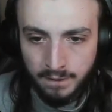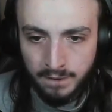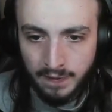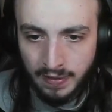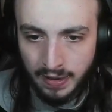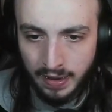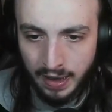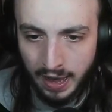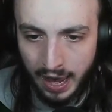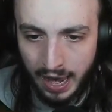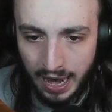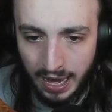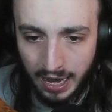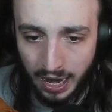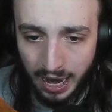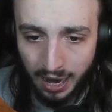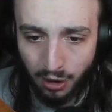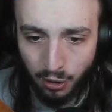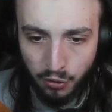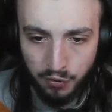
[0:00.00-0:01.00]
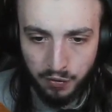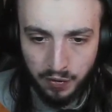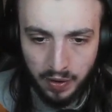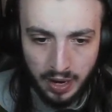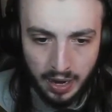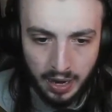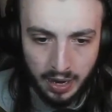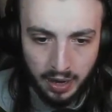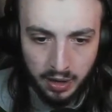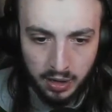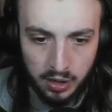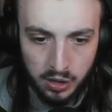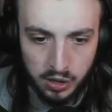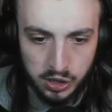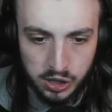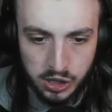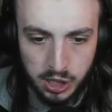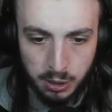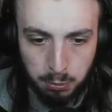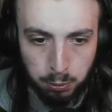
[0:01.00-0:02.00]
Get the hell out of here.
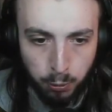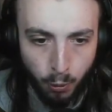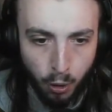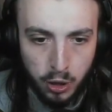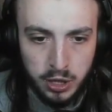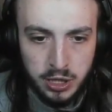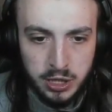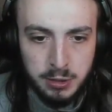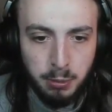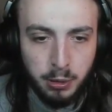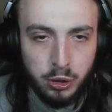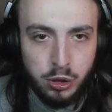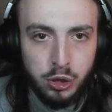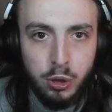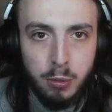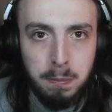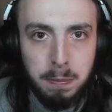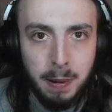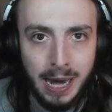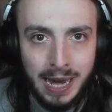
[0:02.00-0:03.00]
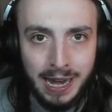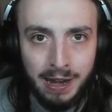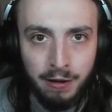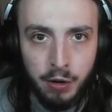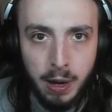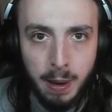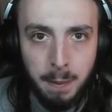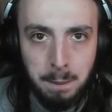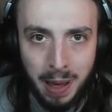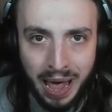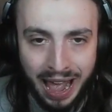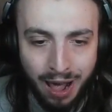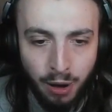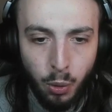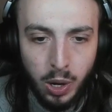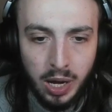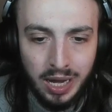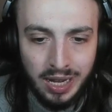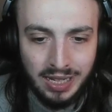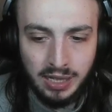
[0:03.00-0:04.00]
Surprised by superior
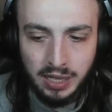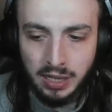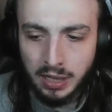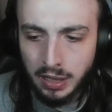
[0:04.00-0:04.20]
power.